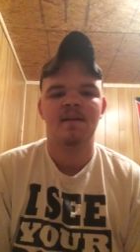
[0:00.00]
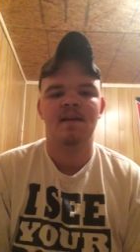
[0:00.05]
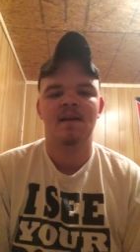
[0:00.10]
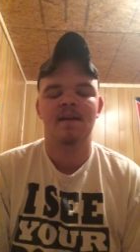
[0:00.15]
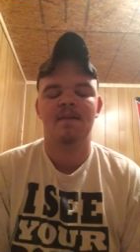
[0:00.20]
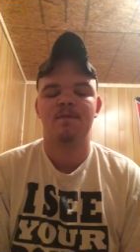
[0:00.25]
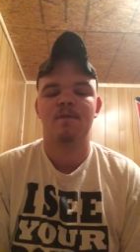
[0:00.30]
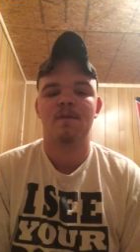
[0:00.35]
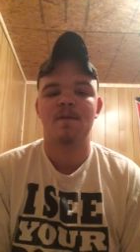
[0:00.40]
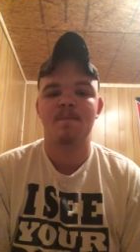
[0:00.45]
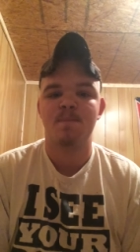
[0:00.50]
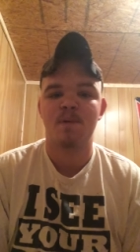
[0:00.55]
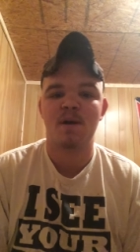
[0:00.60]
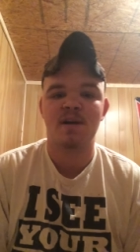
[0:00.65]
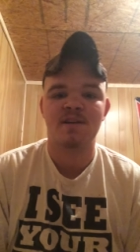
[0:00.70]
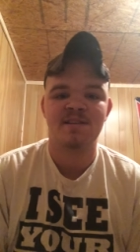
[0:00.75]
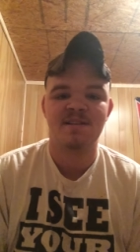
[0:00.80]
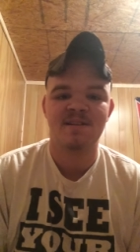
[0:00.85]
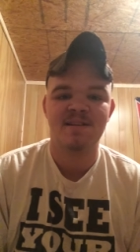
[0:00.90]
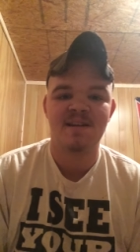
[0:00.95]
if one
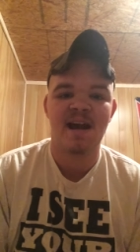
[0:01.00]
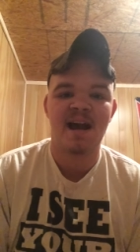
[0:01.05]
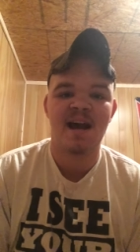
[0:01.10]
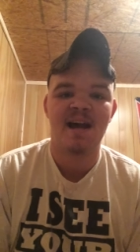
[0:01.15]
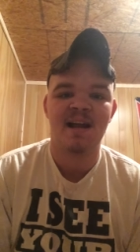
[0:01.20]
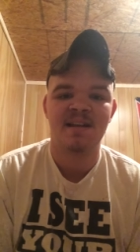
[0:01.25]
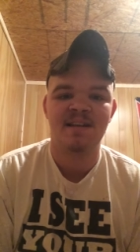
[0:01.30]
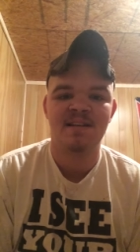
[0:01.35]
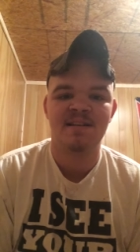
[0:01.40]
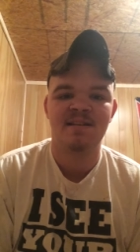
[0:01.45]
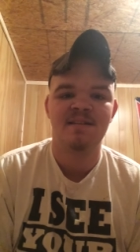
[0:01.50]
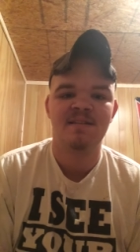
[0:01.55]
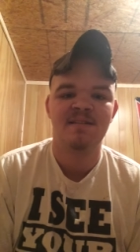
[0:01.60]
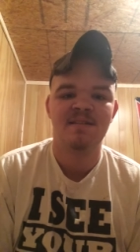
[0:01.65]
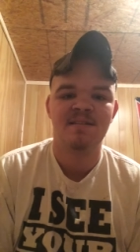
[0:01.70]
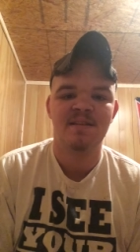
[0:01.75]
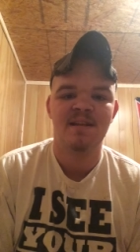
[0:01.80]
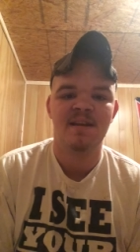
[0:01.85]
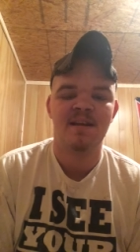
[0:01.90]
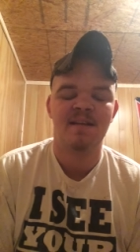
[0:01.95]
person died,
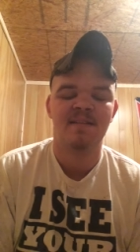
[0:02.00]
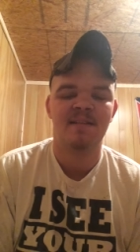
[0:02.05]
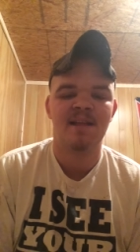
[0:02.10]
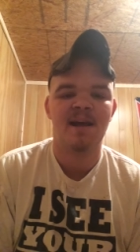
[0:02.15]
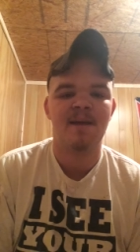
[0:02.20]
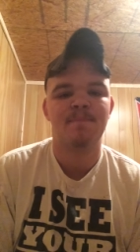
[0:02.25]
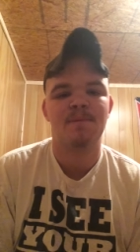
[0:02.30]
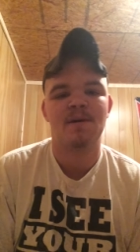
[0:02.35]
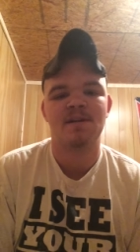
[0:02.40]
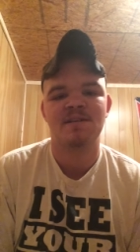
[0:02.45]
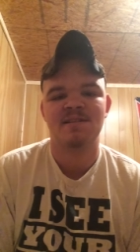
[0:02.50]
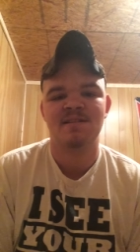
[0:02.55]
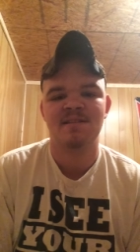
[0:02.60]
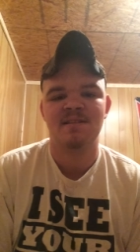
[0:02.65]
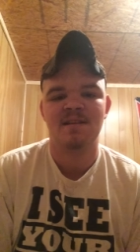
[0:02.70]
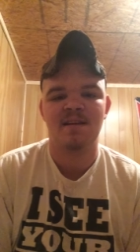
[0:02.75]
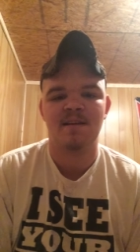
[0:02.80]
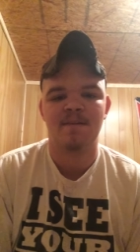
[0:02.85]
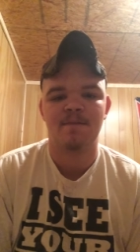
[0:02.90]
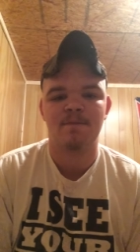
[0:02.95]
if that
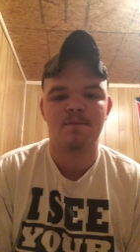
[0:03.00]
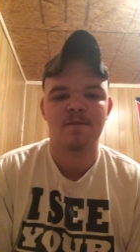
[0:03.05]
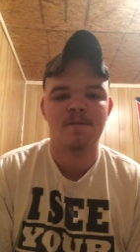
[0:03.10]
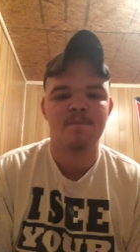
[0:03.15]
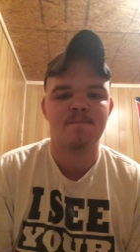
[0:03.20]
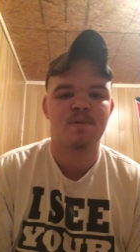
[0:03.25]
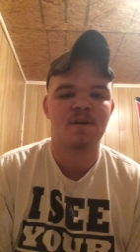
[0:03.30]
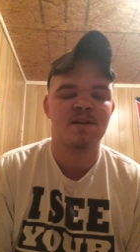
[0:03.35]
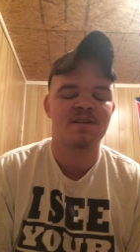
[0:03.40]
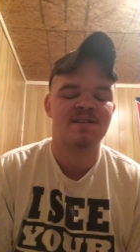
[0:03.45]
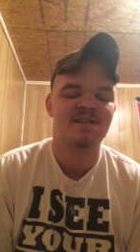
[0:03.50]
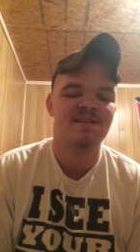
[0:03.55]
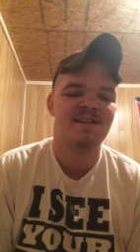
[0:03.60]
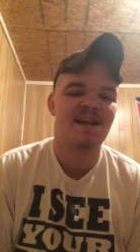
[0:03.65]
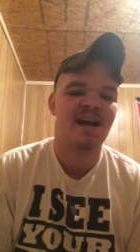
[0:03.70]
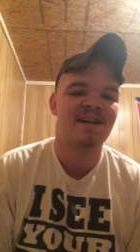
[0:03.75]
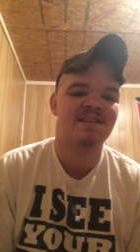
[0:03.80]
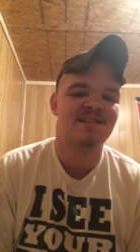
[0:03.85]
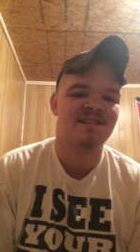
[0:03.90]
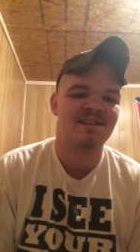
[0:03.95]
person, if one person
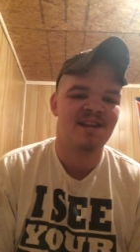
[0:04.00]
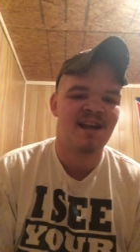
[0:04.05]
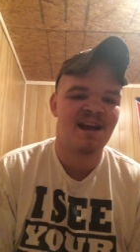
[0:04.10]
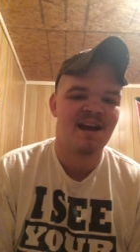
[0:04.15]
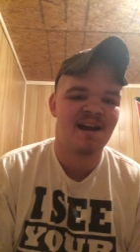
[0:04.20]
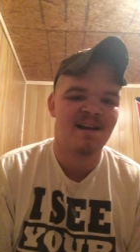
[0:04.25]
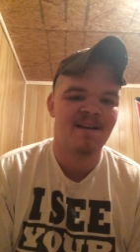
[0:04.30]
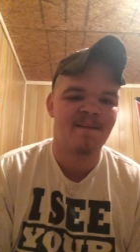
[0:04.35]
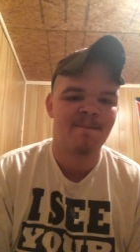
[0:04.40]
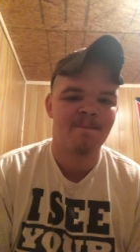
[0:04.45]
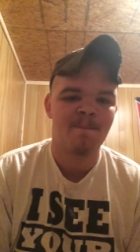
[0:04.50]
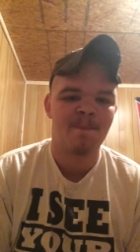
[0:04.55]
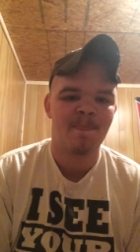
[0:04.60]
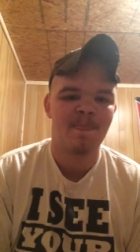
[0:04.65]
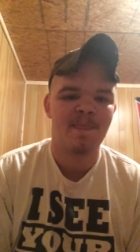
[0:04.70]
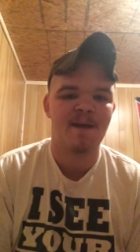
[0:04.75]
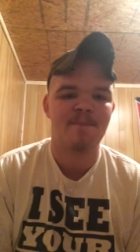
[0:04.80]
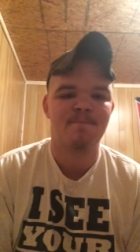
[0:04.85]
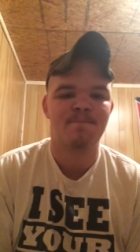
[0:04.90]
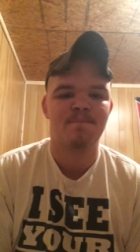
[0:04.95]
died tonight,
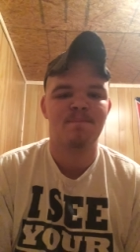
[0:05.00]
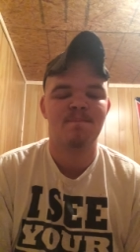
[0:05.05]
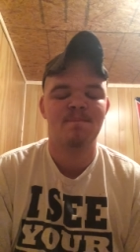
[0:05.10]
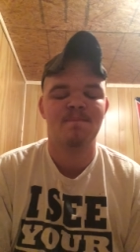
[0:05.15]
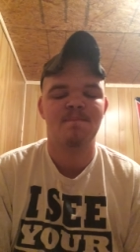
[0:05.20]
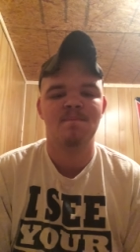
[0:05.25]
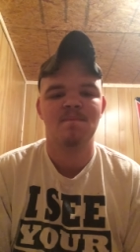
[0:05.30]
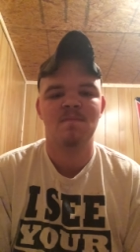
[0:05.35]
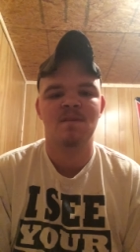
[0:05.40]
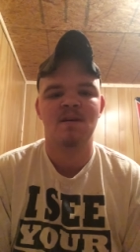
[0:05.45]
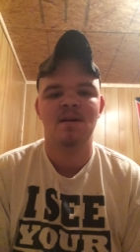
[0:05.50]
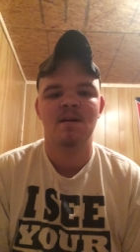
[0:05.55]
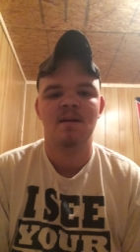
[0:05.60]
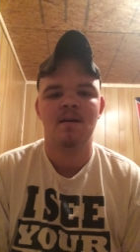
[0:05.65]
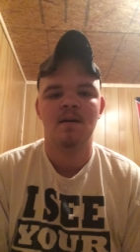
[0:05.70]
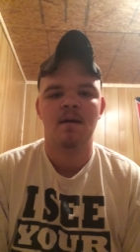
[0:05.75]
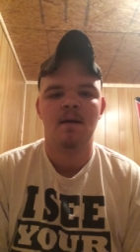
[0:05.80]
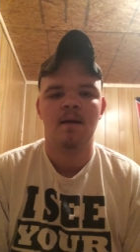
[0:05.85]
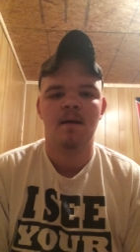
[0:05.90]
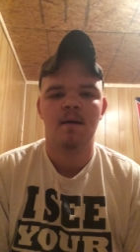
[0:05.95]
that,
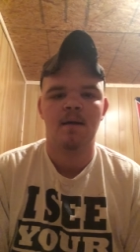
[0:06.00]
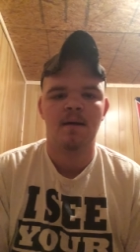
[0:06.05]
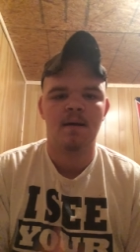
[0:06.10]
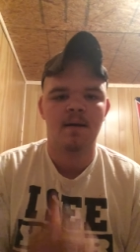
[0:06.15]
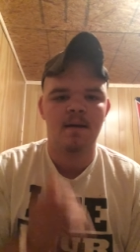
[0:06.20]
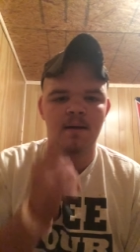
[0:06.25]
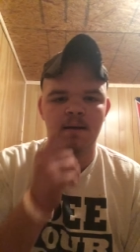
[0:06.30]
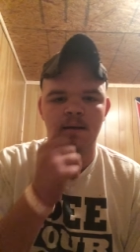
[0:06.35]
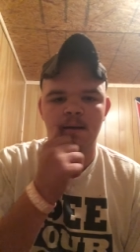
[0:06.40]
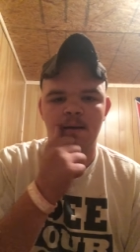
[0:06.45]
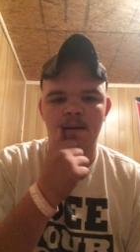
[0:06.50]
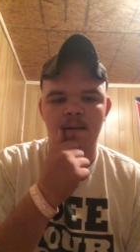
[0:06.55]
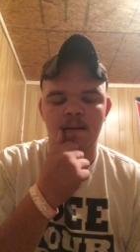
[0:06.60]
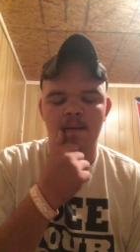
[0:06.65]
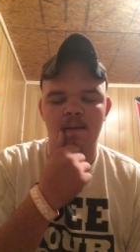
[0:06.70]
uh,